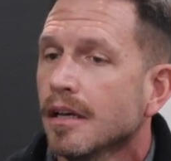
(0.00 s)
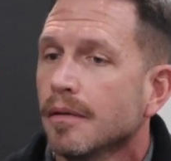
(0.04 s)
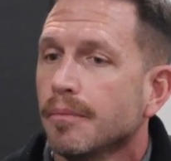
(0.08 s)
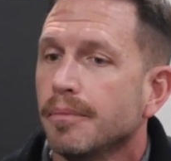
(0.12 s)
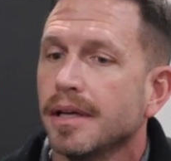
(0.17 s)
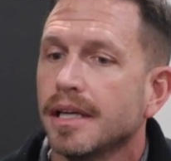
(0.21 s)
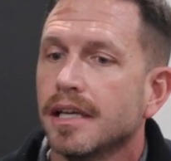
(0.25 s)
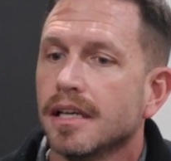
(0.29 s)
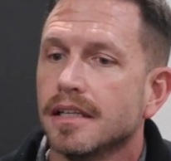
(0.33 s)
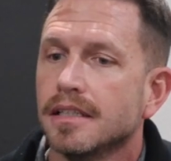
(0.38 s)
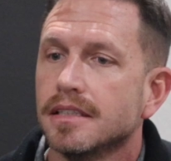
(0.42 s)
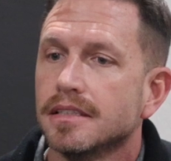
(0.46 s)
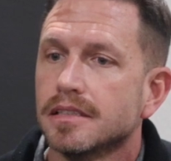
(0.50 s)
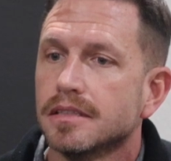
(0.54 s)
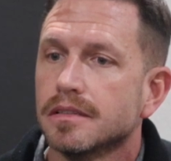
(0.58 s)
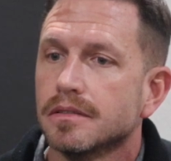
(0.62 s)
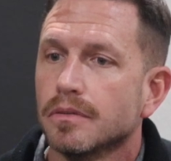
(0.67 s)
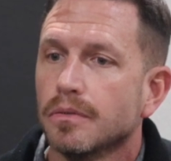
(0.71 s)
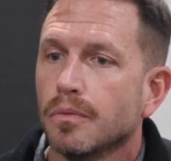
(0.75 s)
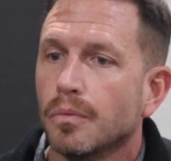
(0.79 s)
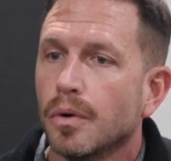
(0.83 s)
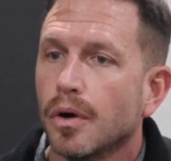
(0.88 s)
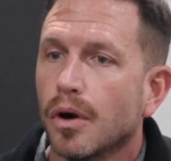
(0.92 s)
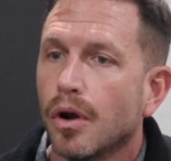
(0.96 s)

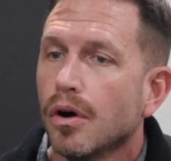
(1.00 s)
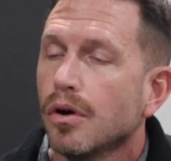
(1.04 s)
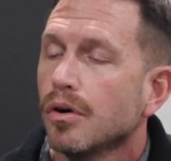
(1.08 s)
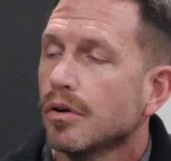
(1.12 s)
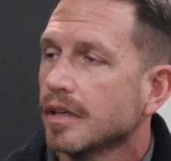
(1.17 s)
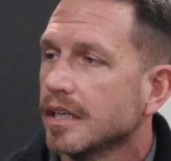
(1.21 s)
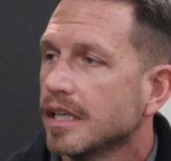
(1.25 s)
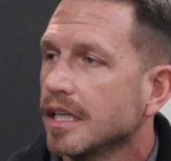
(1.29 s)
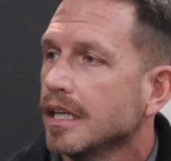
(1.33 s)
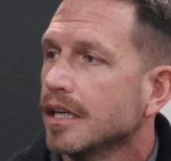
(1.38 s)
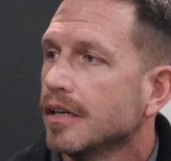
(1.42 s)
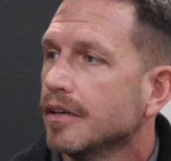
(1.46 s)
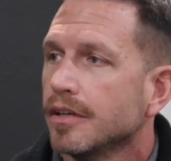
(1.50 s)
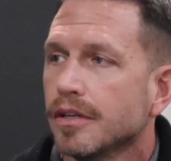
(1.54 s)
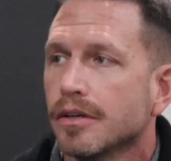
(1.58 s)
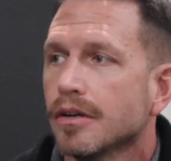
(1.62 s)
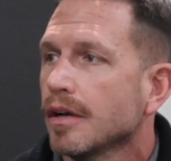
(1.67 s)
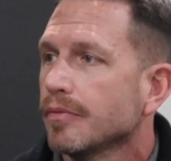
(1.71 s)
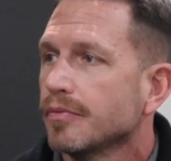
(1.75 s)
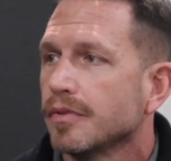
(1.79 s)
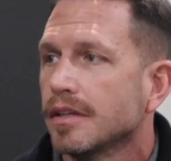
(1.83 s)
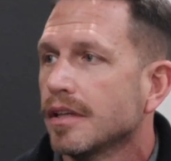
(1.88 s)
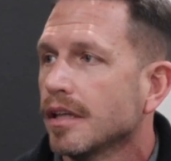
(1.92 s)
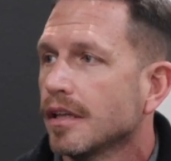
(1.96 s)
Because we're all geared. You don't
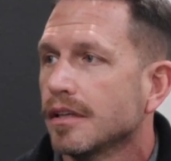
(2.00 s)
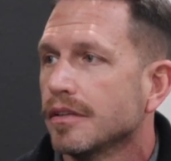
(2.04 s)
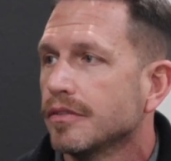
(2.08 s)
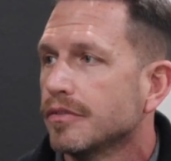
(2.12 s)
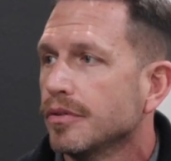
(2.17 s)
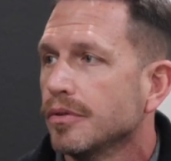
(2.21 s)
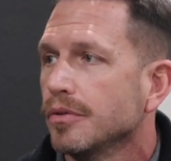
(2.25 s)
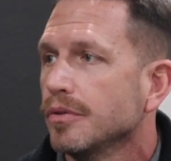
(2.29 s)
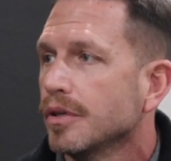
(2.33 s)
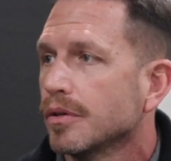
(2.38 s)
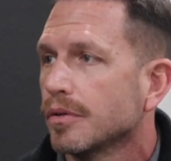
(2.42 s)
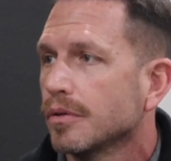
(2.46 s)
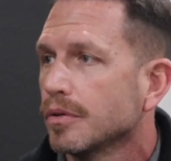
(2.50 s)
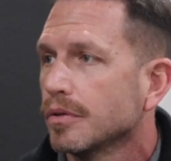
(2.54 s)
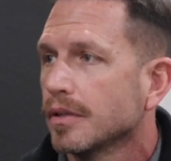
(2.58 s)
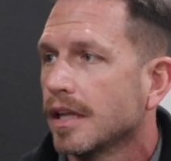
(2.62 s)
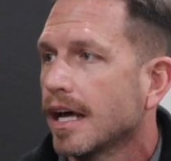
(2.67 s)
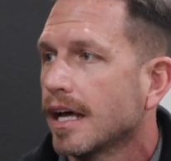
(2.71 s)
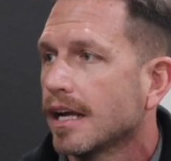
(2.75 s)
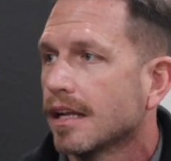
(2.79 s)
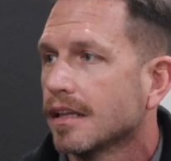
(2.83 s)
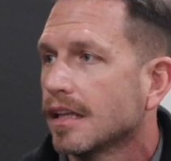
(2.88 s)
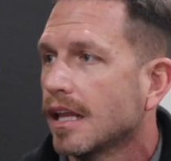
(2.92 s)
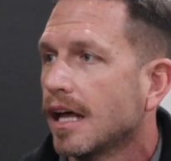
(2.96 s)
have to tell a 2-year-old
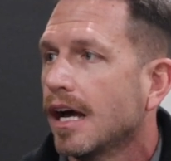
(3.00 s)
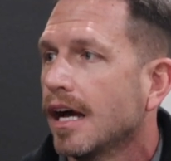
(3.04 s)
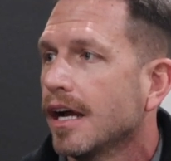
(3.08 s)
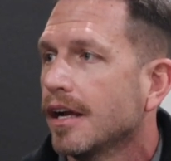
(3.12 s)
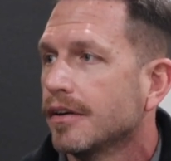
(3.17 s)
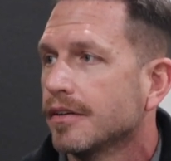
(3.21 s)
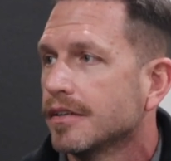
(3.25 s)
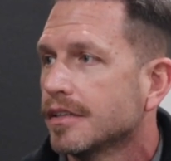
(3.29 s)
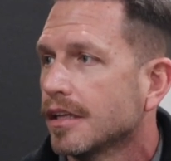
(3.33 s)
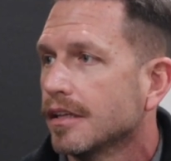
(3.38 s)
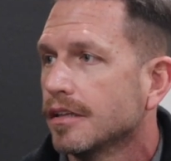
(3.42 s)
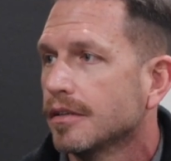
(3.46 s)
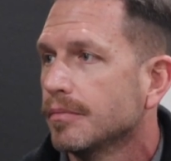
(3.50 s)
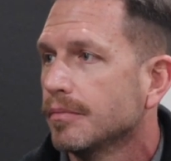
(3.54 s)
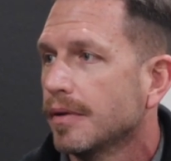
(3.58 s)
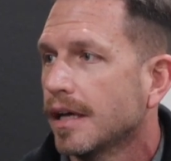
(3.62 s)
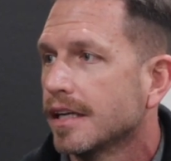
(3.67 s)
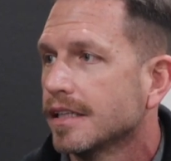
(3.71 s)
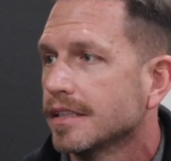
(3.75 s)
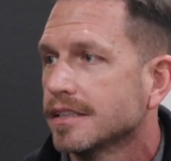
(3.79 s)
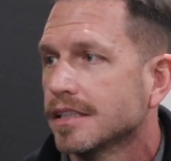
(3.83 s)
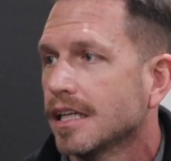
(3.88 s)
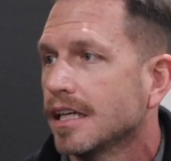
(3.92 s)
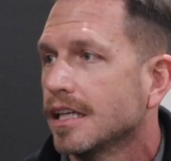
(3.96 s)
how to lie or tell them how
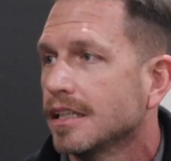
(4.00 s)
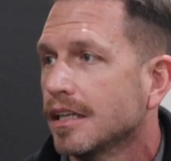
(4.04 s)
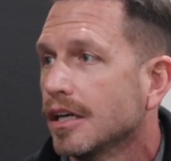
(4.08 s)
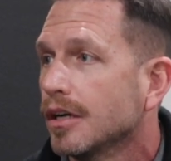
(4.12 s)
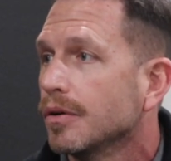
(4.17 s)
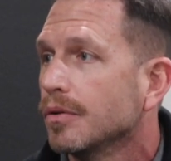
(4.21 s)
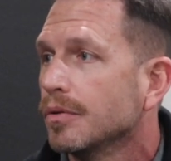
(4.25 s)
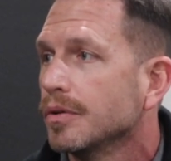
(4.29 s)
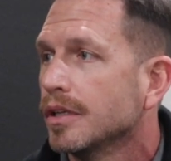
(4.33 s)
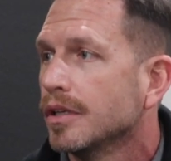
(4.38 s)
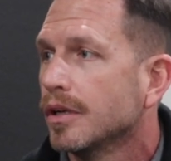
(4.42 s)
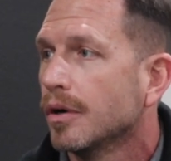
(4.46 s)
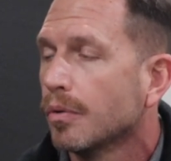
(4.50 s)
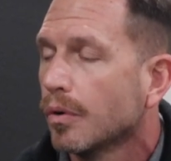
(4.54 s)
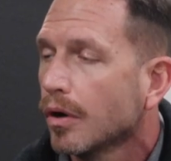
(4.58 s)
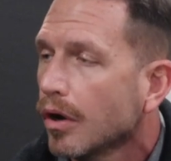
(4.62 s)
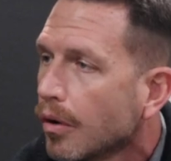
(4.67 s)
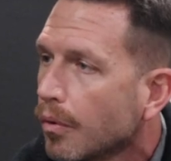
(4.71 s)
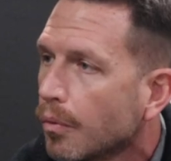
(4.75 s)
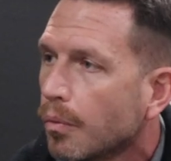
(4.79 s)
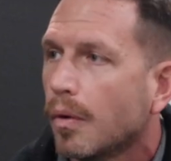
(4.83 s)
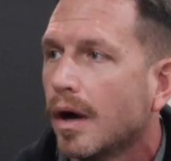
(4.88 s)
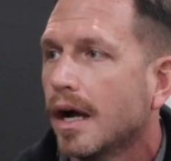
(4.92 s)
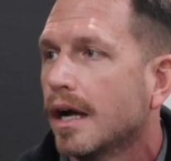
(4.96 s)
to say no. You know, we're
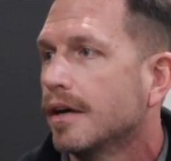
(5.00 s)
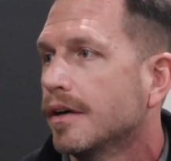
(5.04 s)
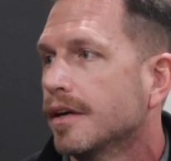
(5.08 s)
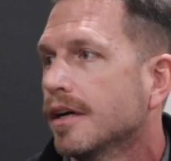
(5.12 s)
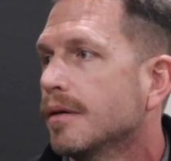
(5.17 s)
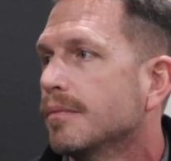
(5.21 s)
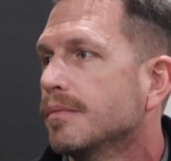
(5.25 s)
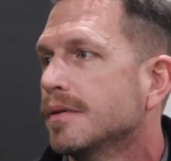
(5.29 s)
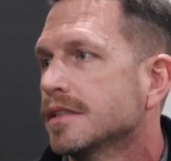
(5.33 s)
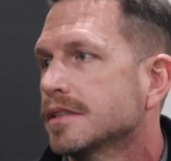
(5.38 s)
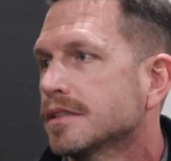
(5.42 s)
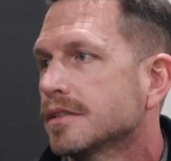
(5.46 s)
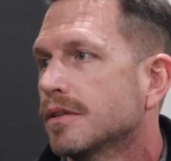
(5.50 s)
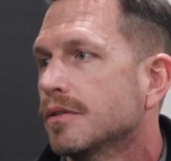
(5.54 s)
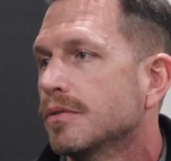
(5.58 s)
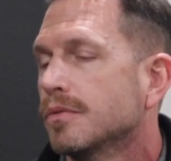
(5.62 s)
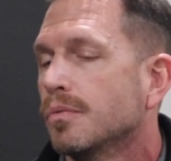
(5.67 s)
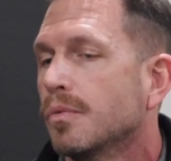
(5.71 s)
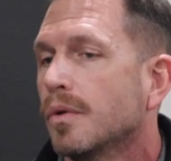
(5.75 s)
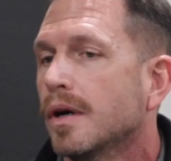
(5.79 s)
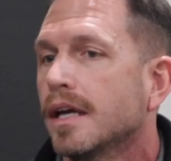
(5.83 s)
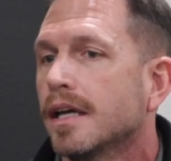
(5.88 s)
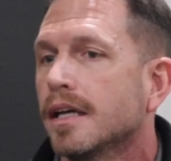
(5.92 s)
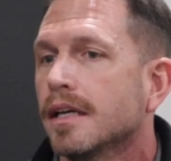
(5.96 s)
all wired up a
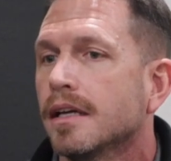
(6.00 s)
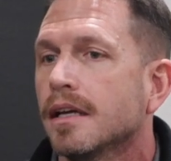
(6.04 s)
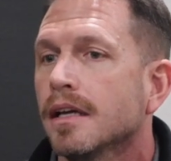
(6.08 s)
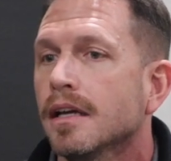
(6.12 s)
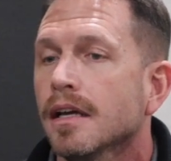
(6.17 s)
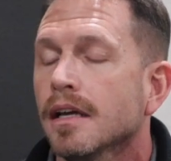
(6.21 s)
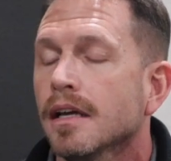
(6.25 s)
certain way.